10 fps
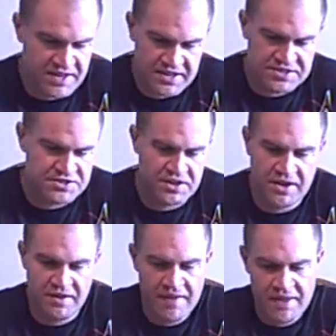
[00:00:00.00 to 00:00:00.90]
an
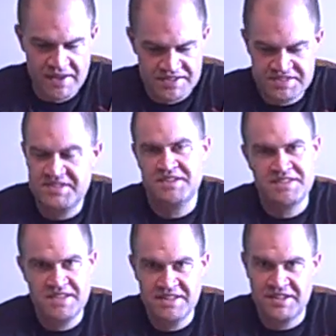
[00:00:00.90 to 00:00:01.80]
extra
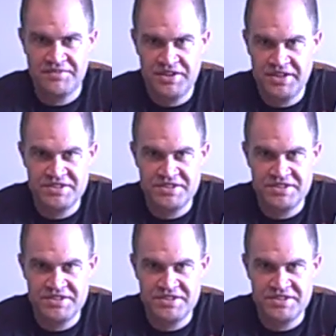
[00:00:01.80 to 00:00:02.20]
sixteenth of an